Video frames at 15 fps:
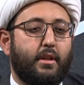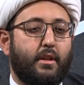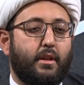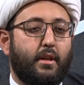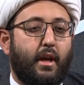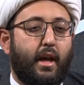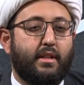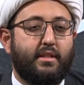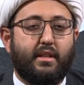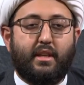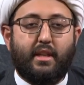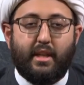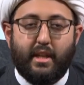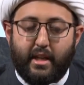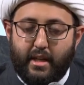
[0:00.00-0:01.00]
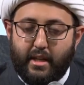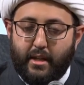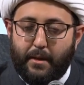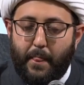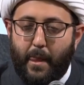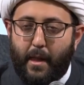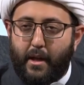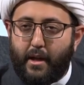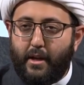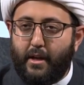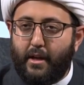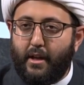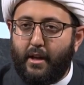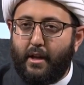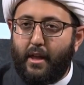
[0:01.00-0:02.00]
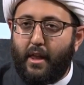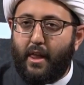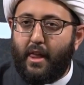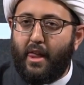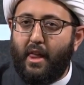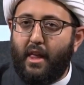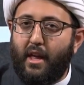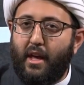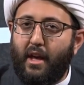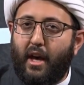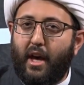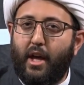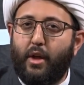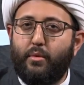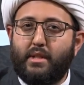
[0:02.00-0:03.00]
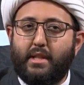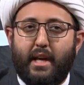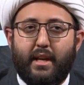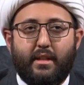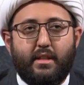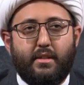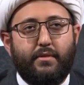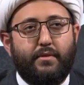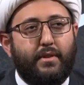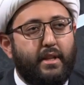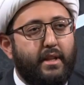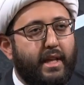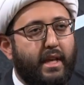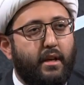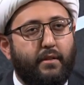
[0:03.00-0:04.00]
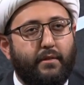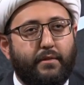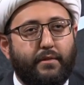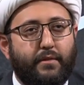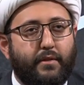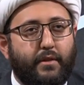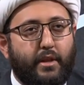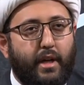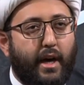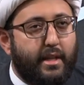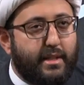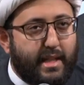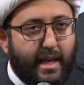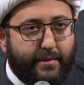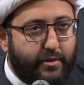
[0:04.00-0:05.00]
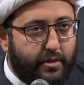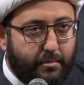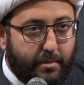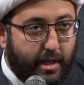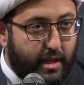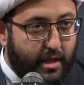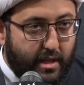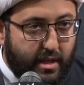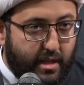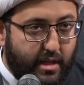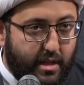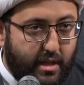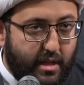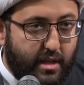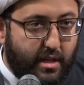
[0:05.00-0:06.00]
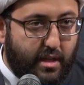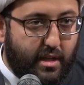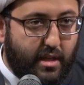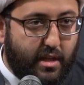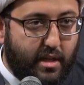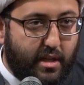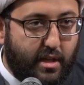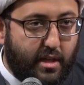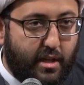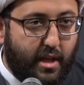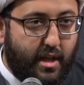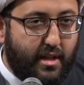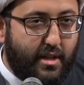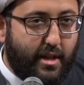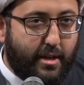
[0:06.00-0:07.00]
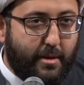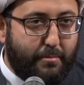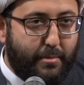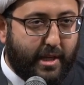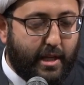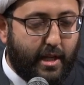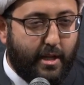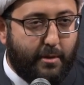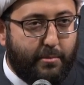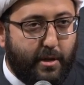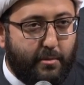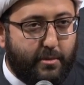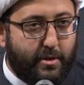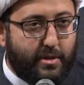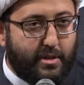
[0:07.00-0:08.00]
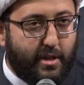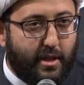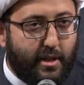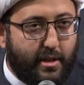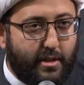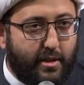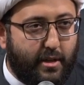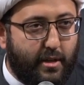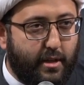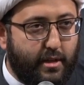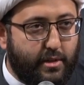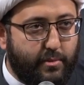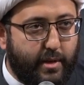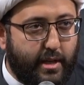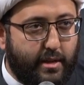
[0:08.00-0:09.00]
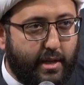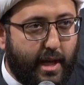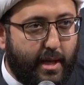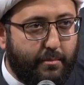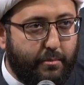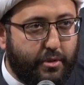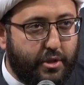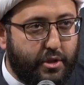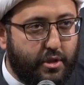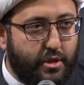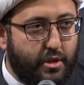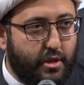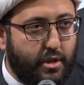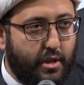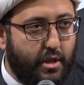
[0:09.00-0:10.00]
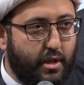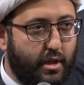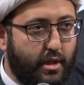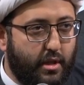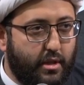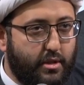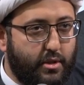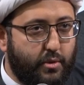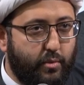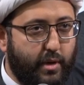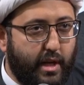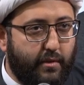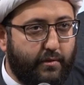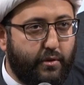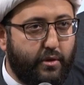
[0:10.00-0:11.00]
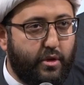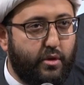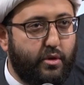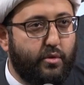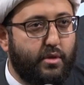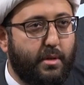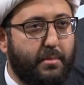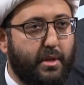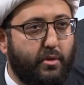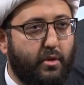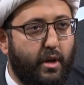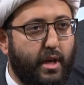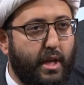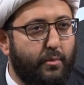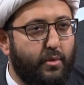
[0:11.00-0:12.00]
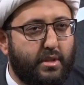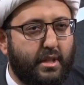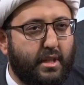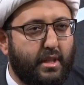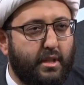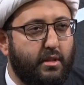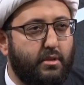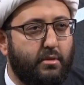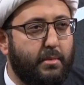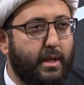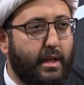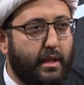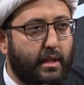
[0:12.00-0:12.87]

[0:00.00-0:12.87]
As a kid, I always had this feeling of God is after me. Inna rabbaka labil mirsad. Allah is waiting to ambush. Just waiting for you to do something wrong. He wants to kill you, man.